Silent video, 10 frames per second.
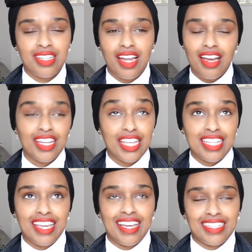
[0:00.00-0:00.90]
and
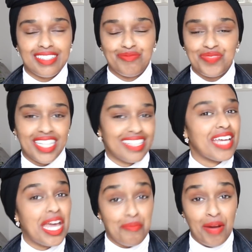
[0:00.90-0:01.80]

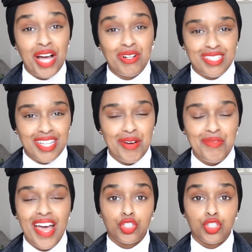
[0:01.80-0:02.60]
it piles up.